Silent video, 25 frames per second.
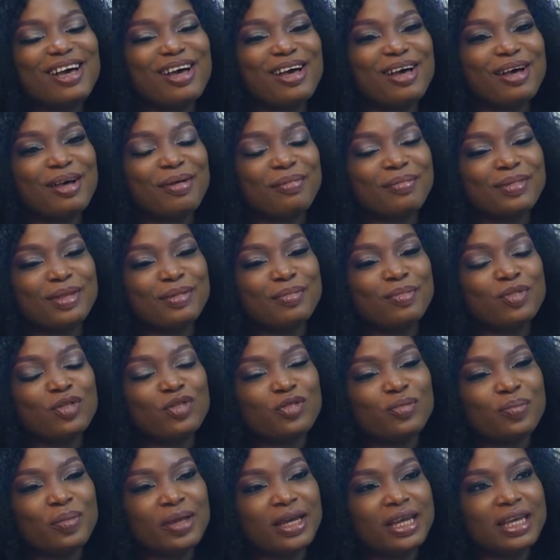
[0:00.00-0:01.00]
um, the
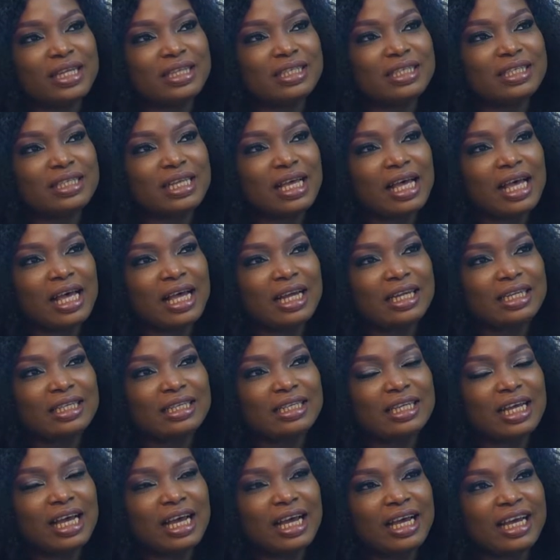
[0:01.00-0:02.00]
movement. And
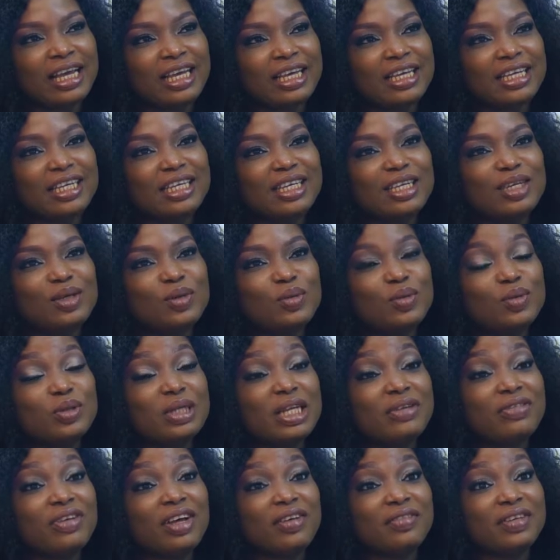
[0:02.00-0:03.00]
I would
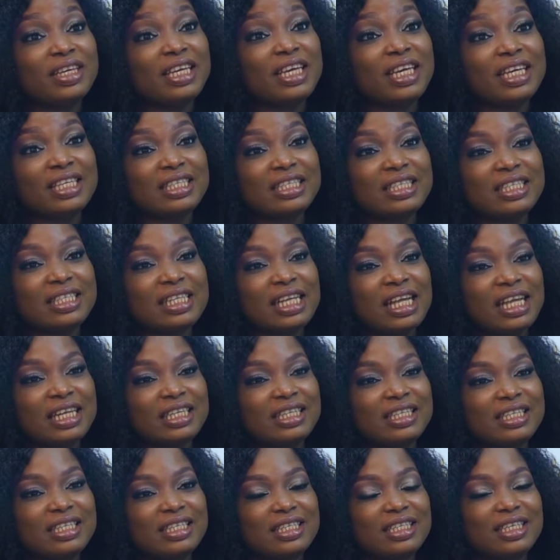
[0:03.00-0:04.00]
never have guessed
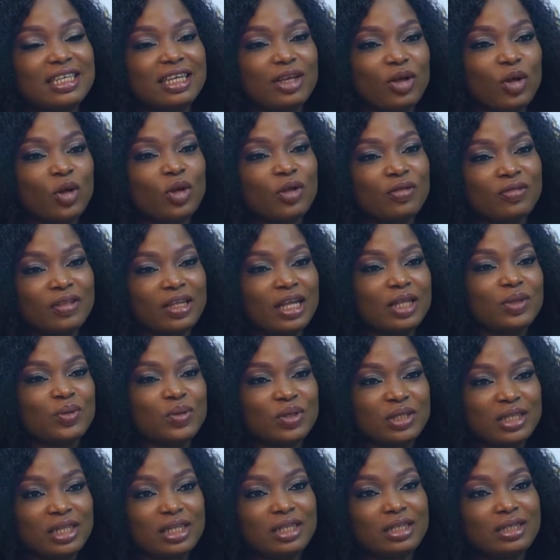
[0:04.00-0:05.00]
that all of that
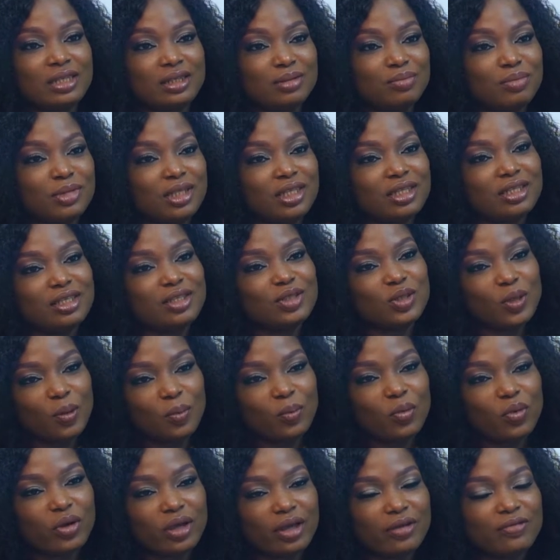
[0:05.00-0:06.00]
was leading me
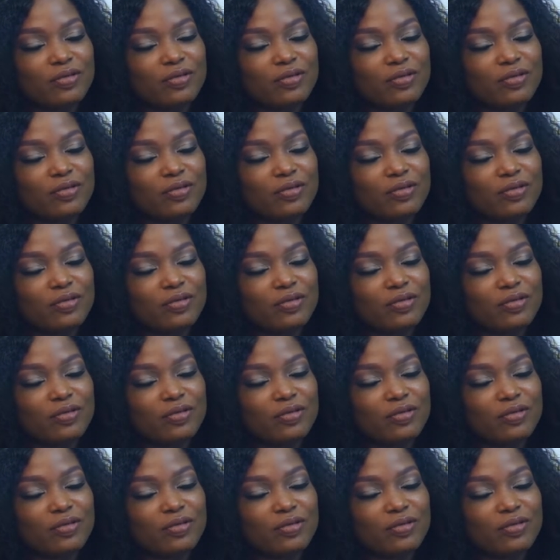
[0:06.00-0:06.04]
somewhere.